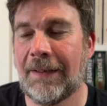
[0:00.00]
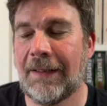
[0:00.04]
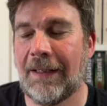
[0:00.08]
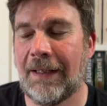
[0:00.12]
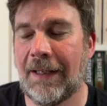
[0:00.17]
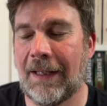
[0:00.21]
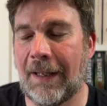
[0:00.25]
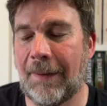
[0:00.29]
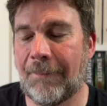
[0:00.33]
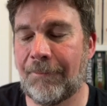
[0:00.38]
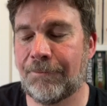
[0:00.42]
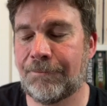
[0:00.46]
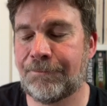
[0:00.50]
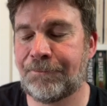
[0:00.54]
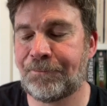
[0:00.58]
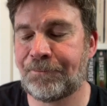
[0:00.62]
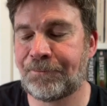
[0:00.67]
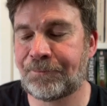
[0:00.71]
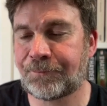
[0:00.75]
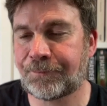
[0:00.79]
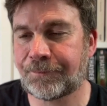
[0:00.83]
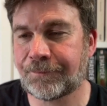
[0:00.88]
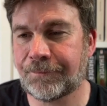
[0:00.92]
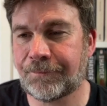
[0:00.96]
Um,
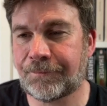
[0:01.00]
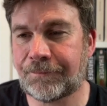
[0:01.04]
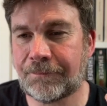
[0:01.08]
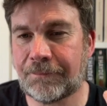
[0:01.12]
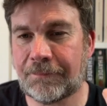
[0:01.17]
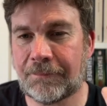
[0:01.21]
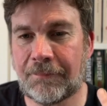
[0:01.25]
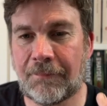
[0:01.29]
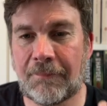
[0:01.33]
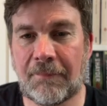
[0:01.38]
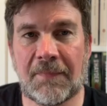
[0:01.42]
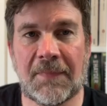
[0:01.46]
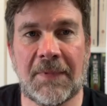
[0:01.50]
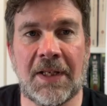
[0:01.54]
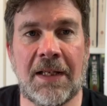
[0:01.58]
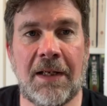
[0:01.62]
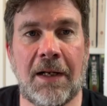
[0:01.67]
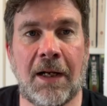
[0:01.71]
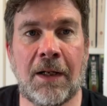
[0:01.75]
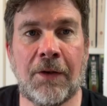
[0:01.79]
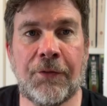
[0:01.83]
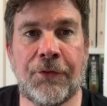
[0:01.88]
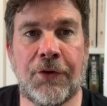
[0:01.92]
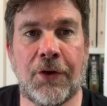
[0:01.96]

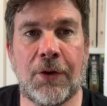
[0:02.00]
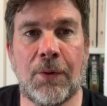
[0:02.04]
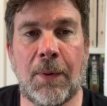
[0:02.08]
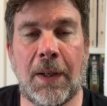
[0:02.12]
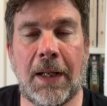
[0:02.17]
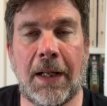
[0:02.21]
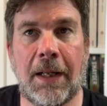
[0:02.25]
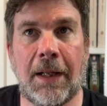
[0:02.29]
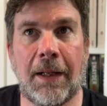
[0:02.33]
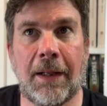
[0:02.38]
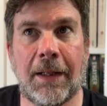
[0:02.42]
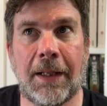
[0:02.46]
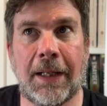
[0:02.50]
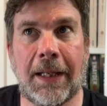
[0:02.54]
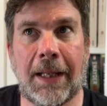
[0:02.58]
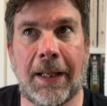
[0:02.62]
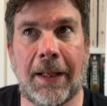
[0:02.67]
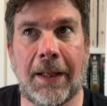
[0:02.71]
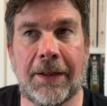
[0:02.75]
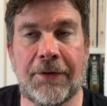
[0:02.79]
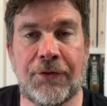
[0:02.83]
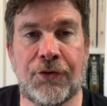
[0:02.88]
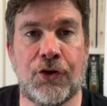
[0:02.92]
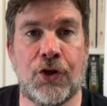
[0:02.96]
I'll do a,
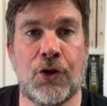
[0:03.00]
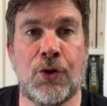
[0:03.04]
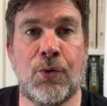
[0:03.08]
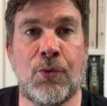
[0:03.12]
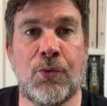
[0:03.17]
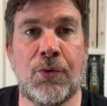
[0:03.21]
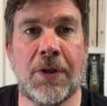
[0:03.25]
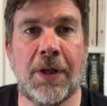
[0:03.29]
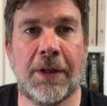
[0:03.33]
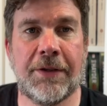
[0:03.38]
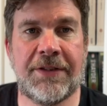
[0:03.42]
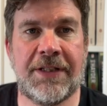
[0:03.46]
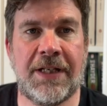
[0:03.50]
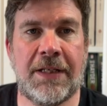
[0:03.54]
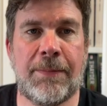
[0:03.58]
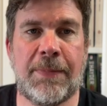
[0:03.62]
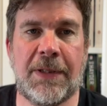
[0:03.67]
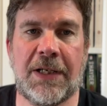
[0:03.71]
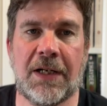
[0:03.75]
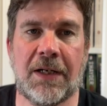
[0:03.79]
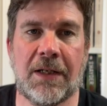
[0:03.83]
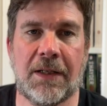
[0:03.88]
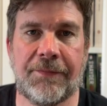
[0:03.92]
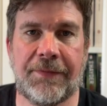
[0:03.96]
a, June
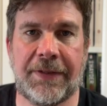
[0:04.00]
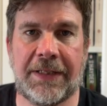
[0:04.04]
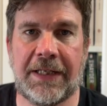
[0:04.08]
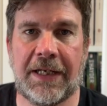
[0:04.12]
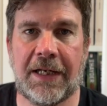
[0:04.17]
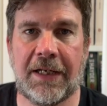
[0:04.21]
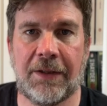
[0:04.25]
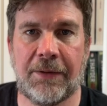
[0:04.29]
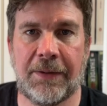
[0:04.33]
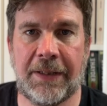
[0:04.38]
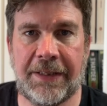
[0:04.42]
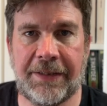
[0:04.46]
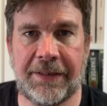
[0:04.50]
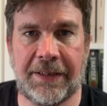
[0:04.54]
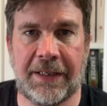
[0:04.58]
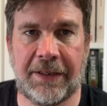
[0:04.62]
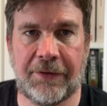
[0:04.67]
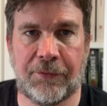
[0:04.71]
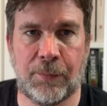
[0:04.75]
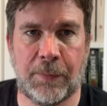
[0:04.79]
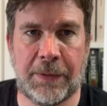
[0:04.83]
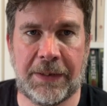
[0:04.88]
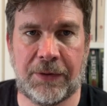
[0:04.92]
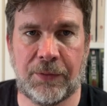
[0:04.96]
TBR video in the
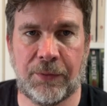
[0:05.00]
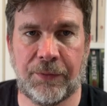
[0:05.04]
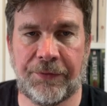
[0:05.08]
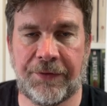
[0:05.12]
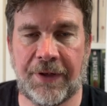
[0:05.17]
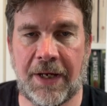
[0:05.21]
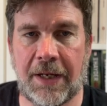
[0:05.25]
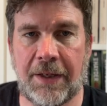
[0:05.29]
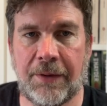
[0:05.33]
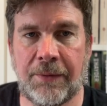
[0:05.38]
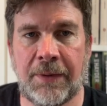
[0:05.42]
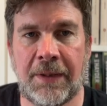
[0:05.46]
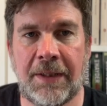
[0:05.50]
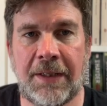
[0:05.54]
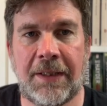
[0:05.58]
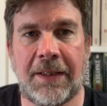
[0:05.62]
next week or so